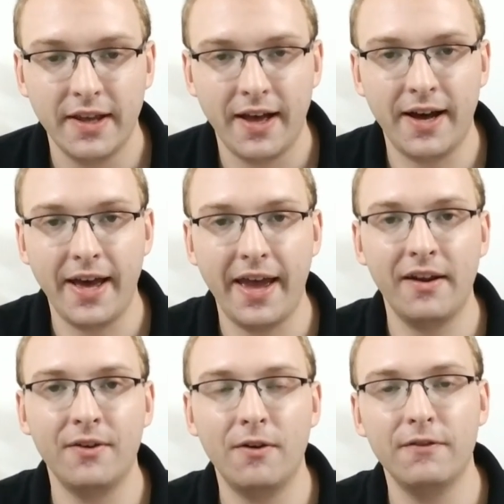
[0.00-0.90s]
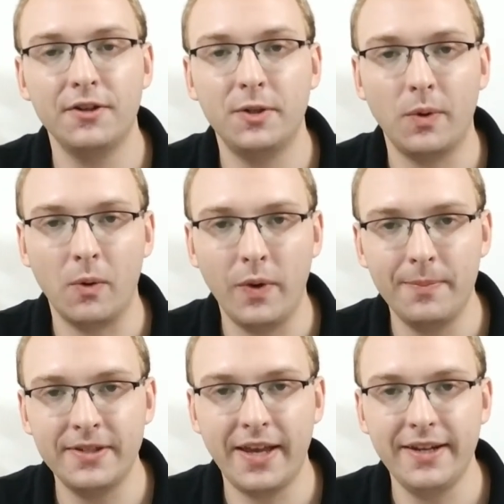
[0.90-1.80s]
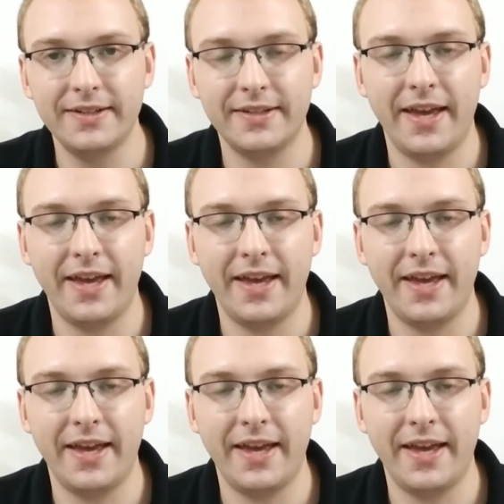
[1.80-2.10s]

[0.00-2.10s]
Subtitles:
head on over to our website